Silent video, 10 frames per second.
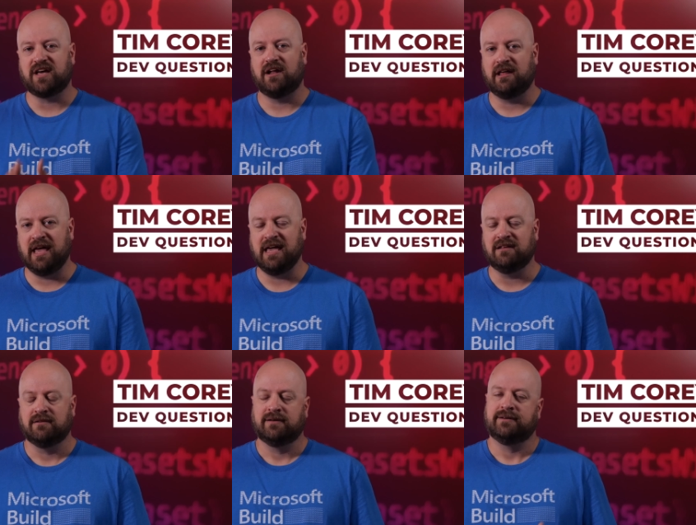to .NET
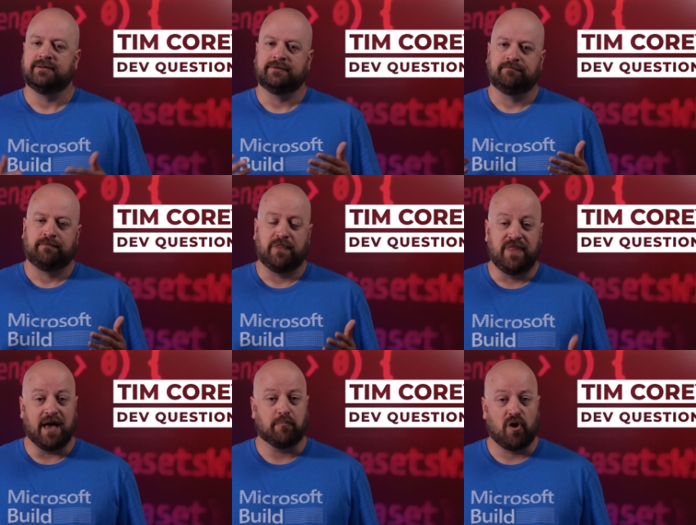8,
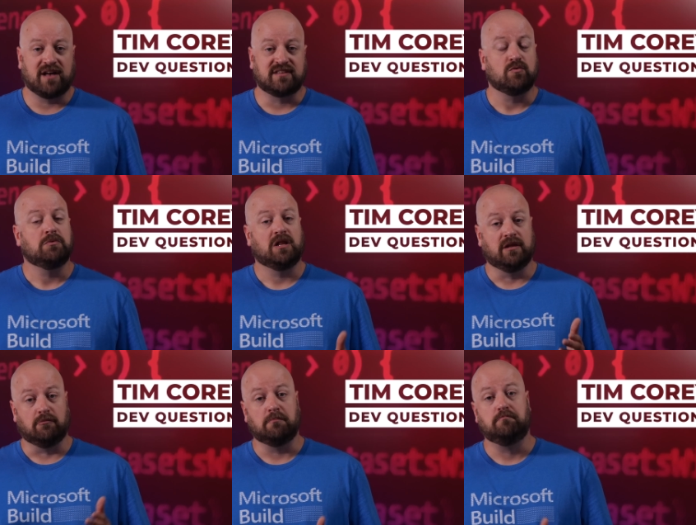that process will be
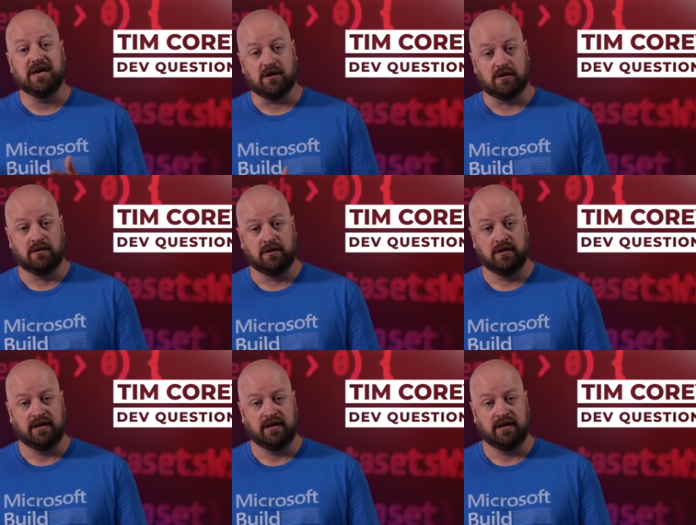a little bit bigger.